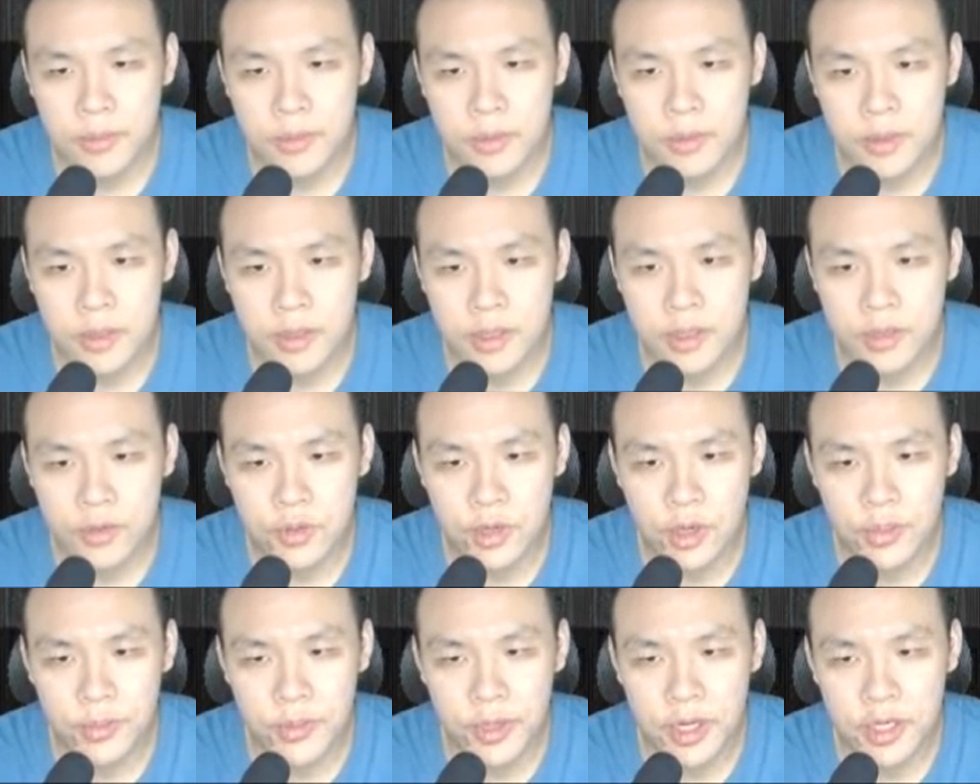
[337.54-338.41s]

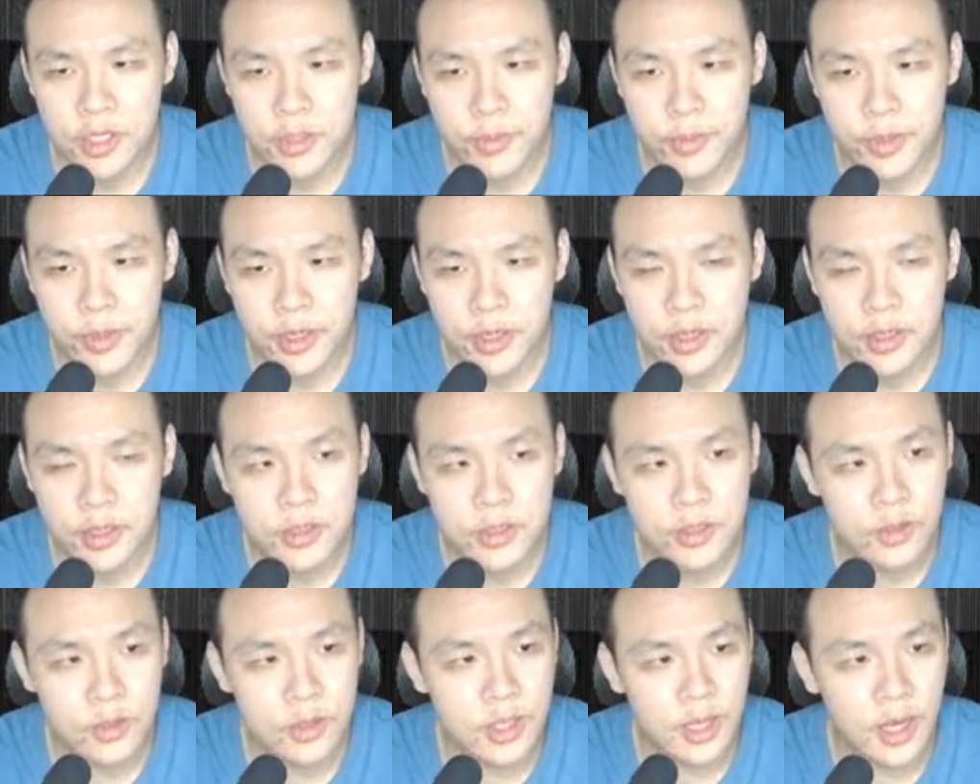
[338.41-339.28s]
Disrupt HP,
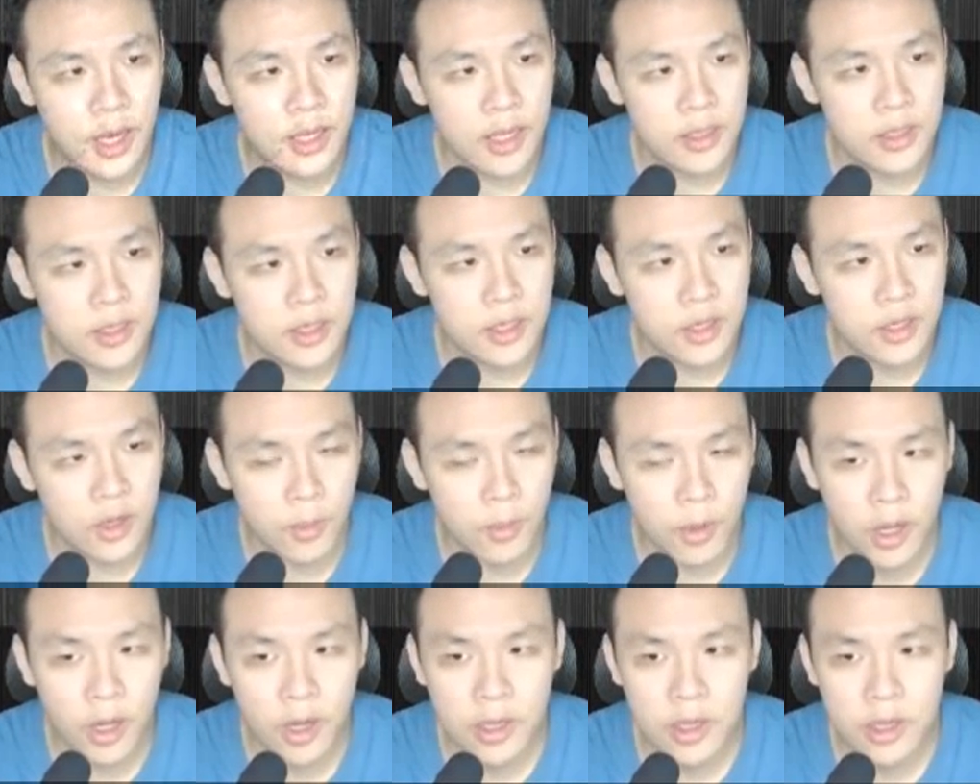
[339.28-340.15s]
so it's an heal
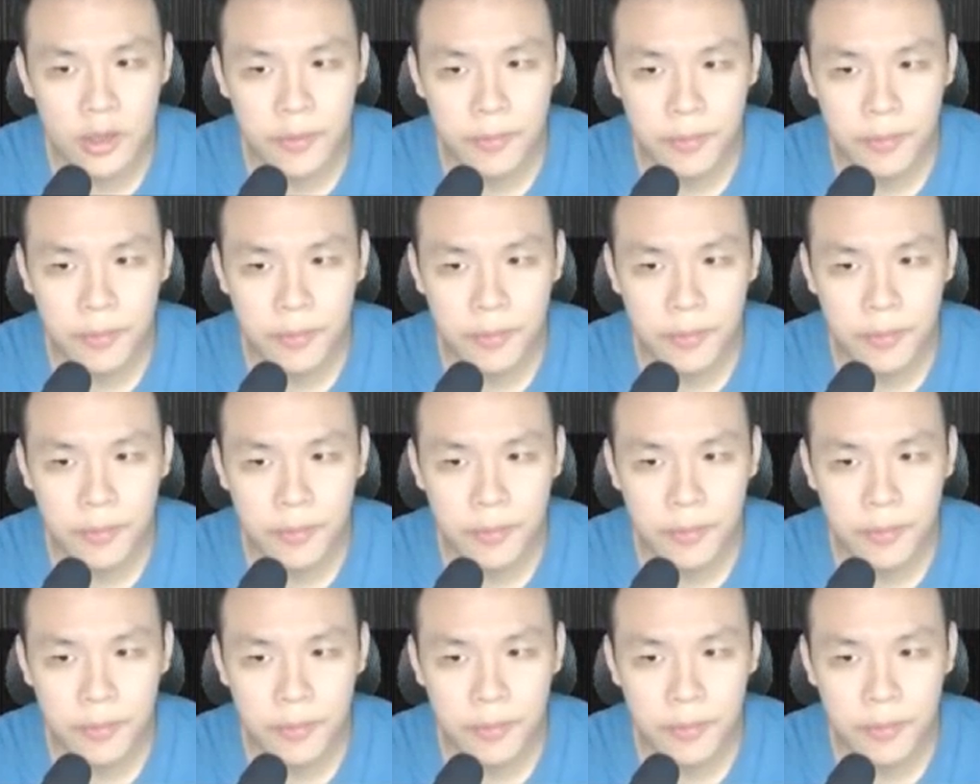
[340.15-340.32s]
block.